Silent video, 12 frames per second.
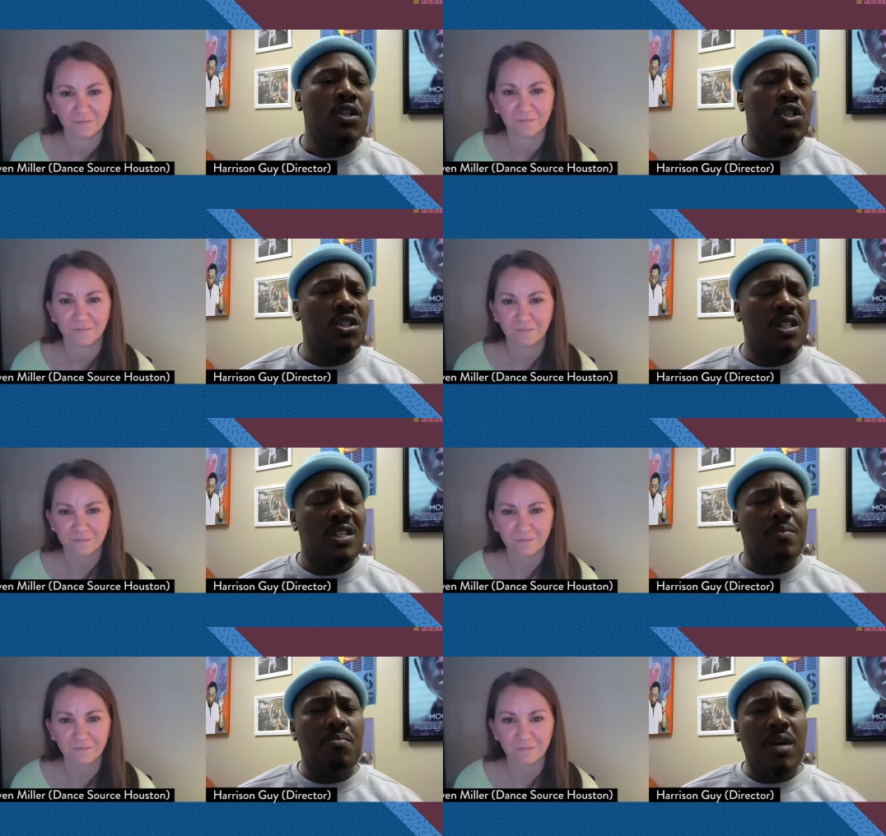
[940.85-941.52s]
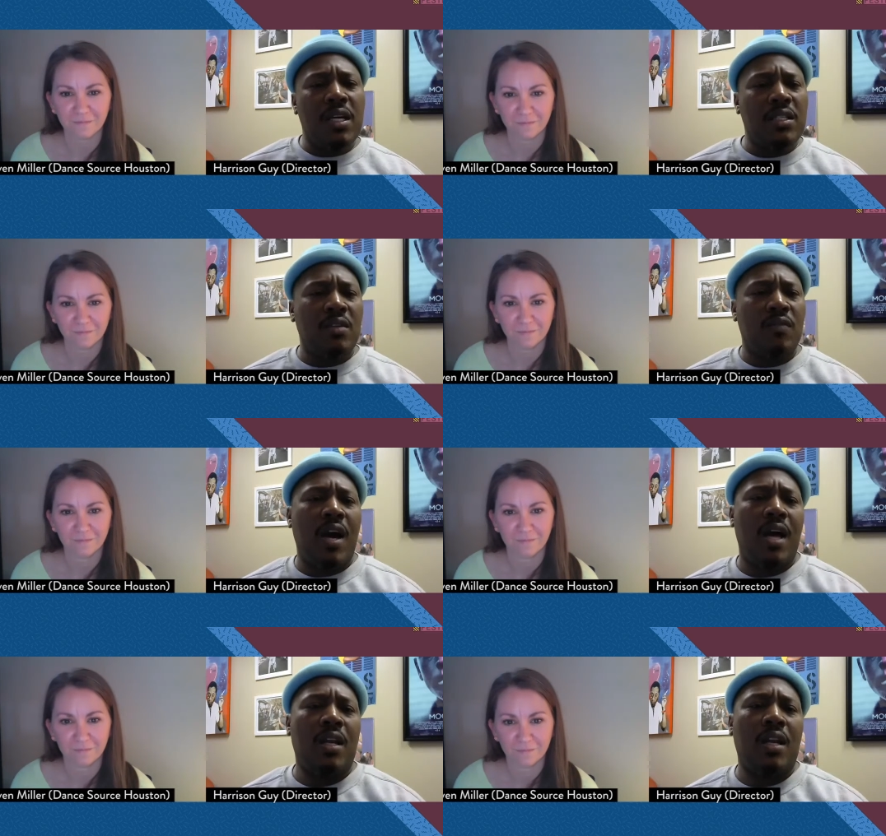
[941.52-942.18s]
Speaker 1: Just this mix of
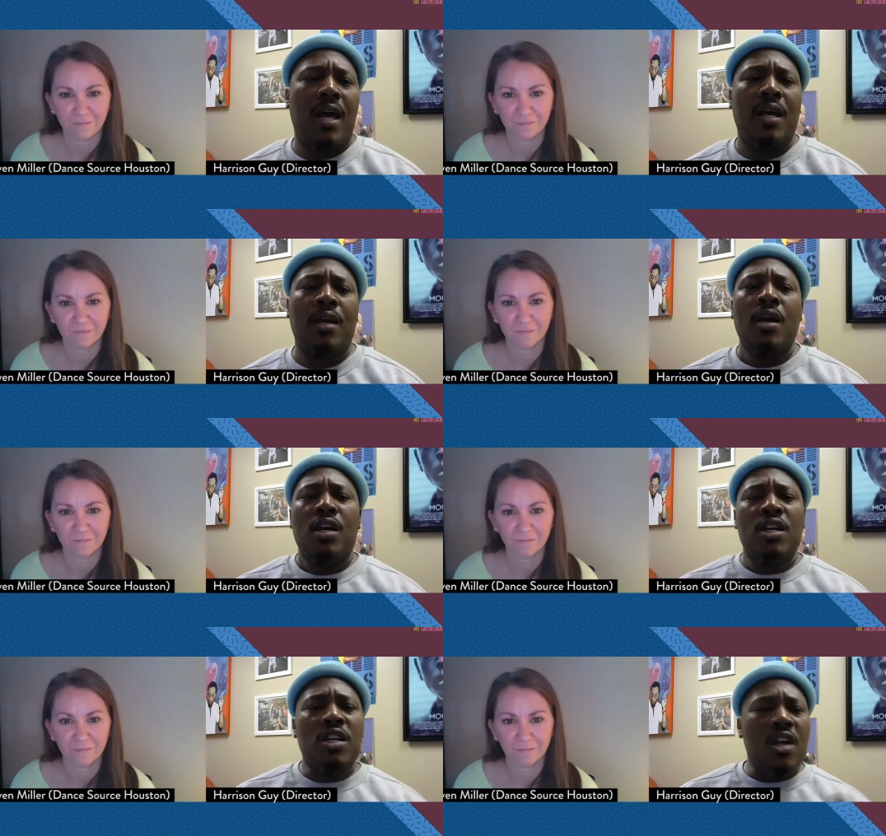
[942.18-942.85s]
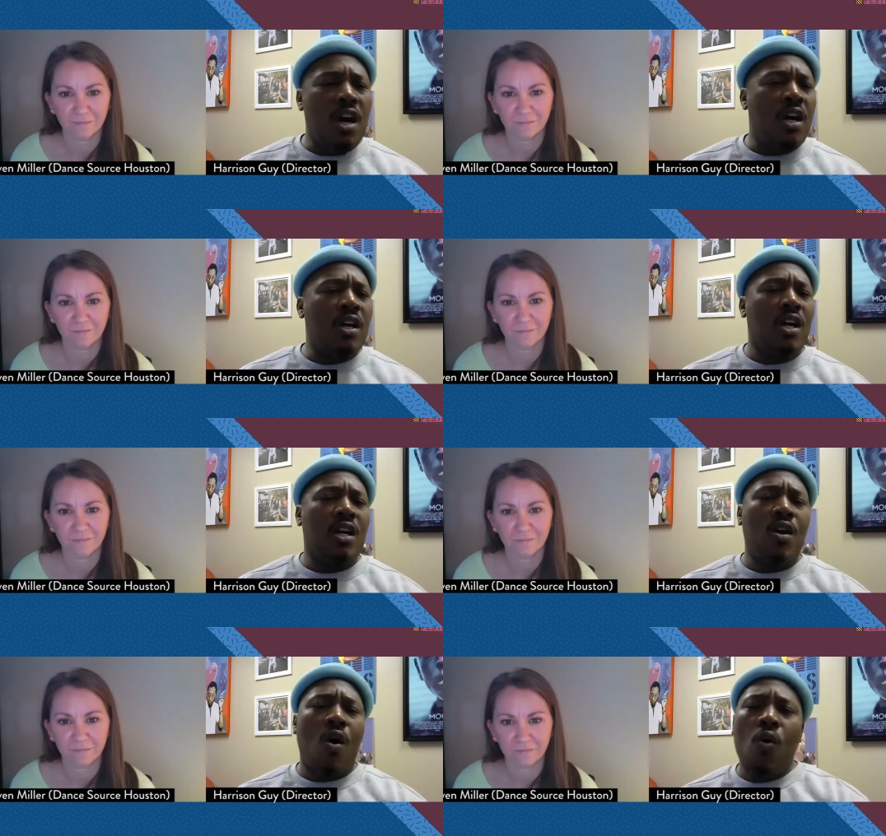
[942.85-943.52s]
kind of like young
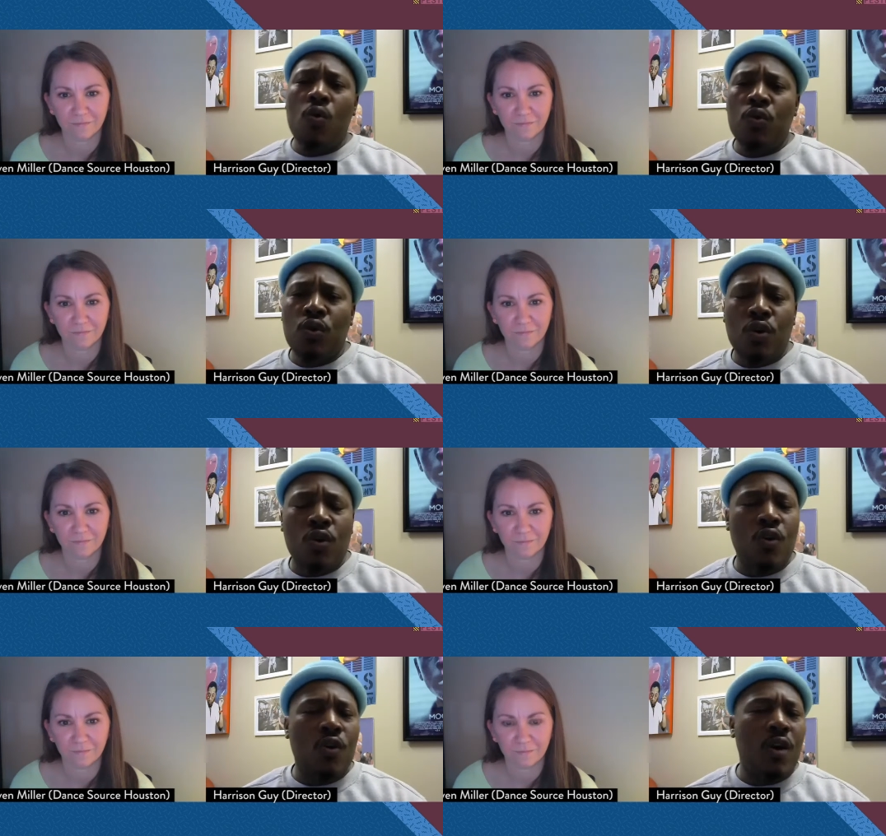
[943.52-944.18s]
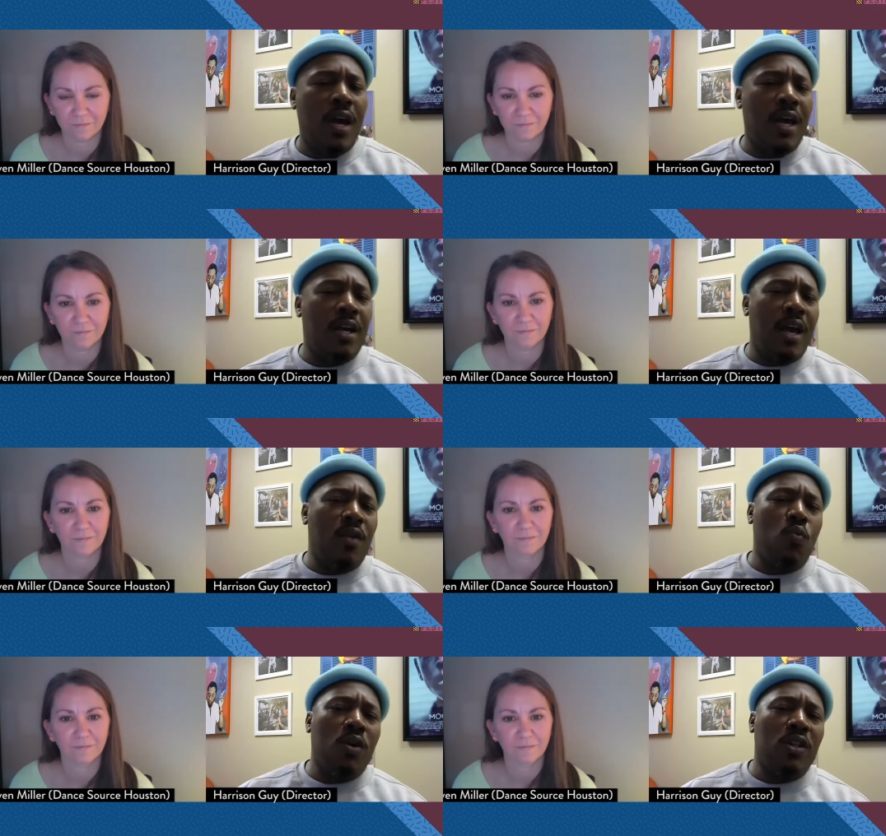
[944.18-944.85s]
and older, and
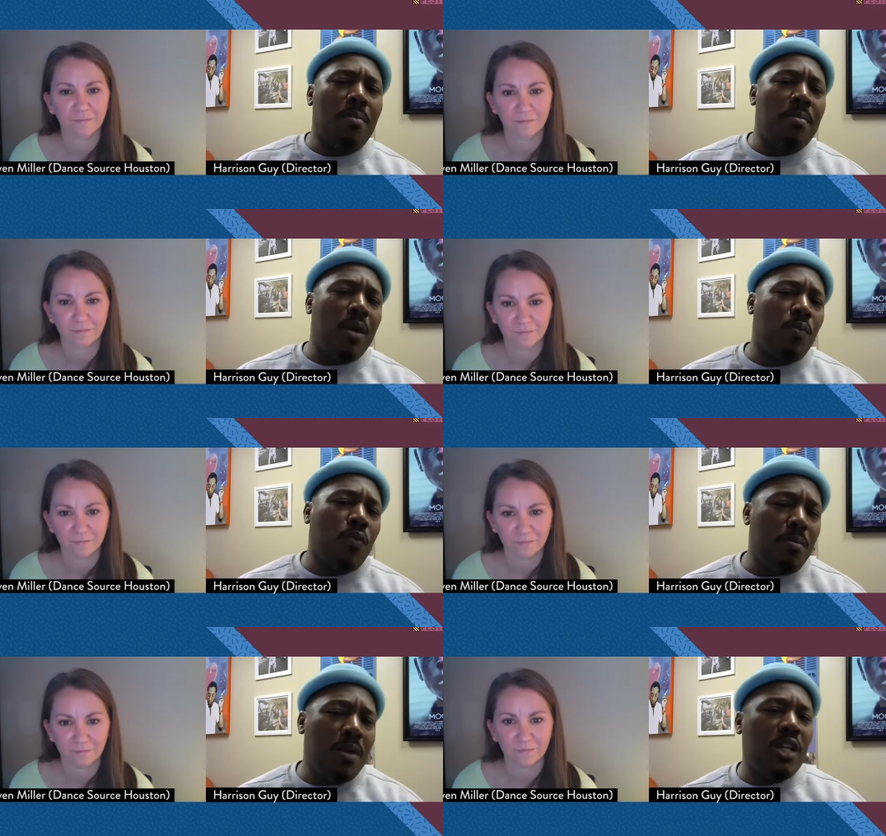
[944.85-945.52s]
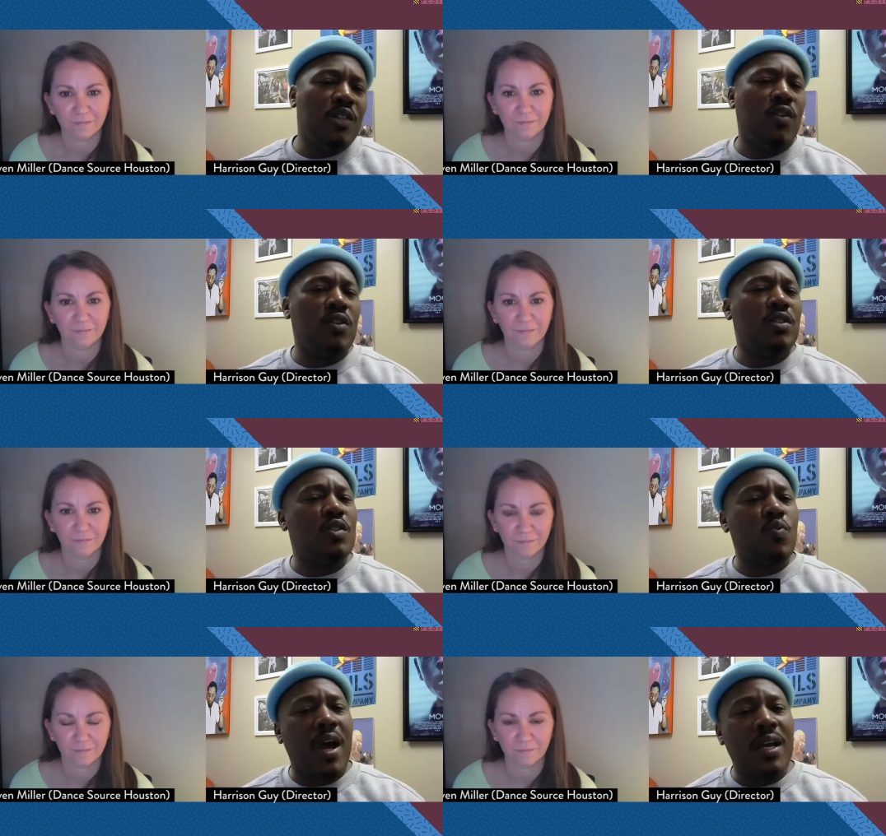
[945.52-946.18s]
and what the memory means
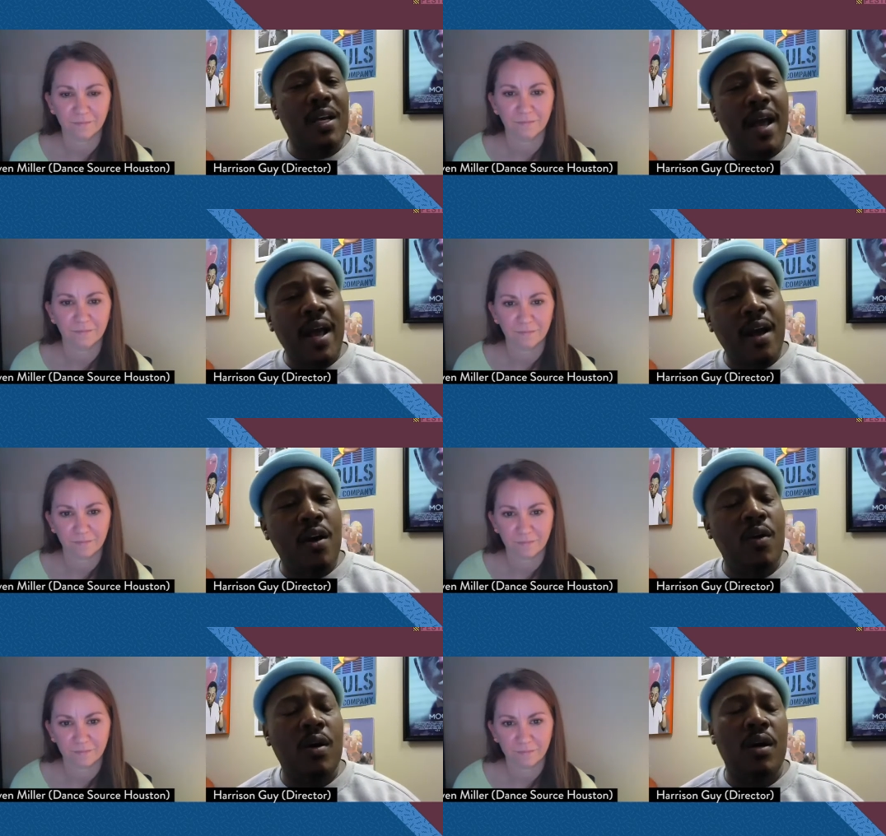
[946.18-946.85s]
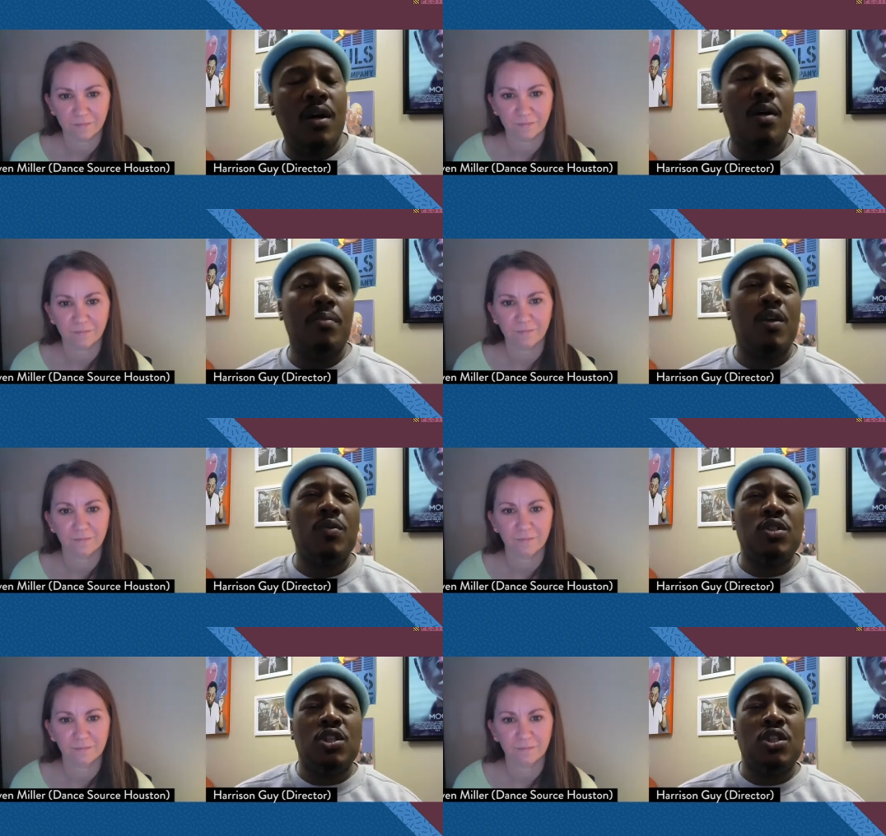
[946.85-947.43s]
versus right now. Um, there was